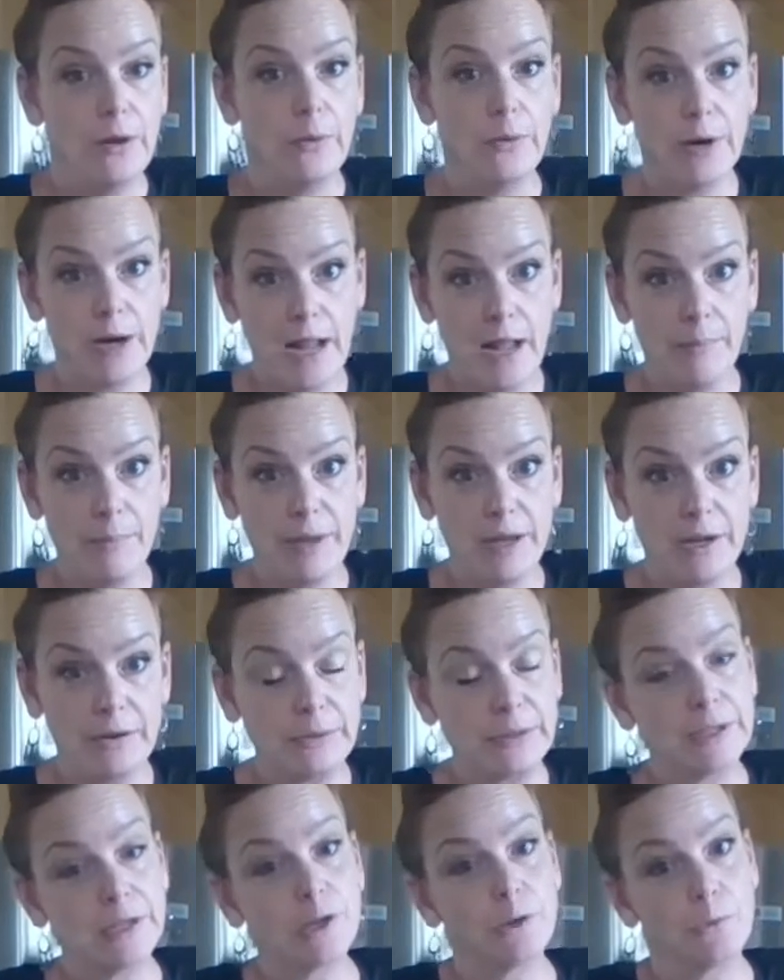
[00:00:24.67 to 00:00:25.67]
or happy
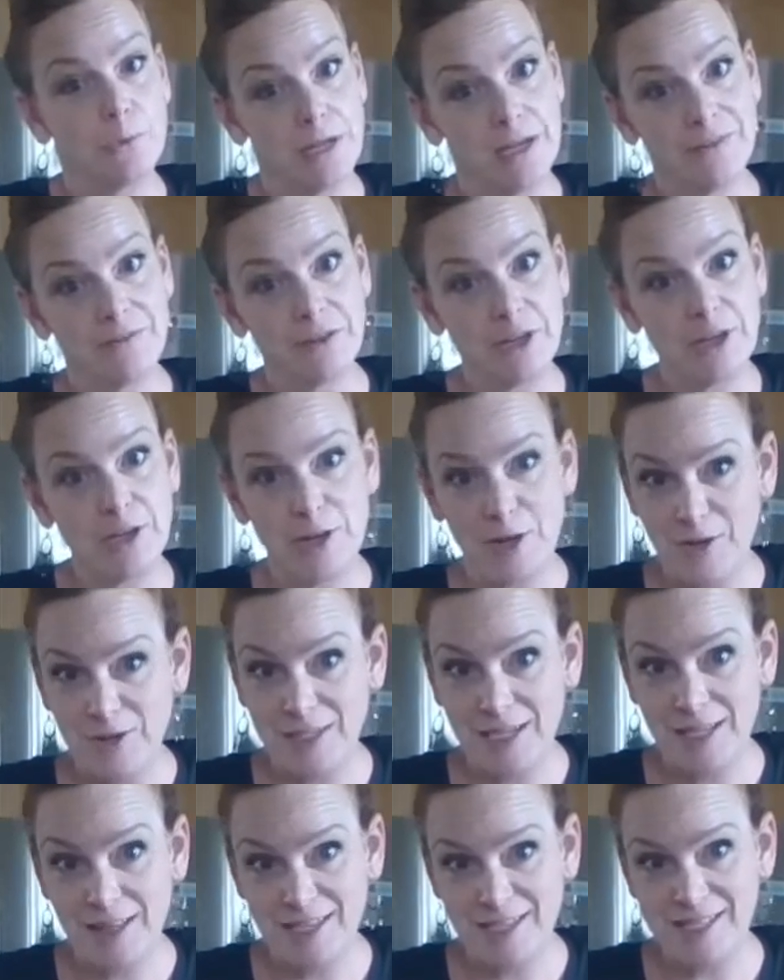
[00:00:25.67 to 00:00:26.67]
hour or whatever you're
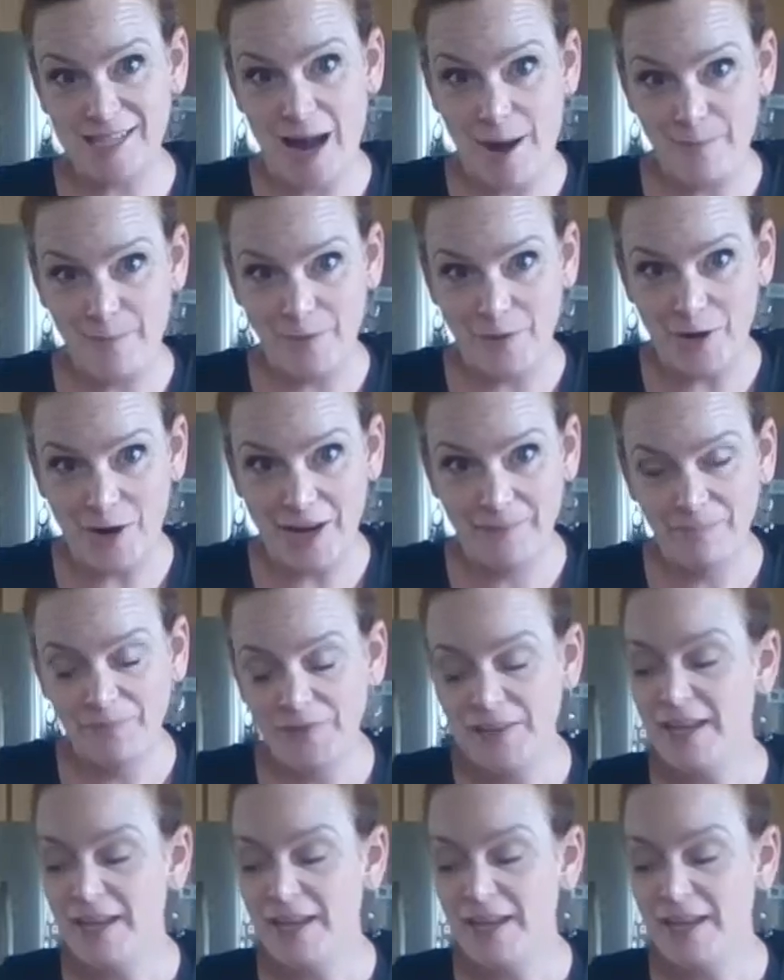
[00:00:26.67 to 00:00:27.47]
using this time for.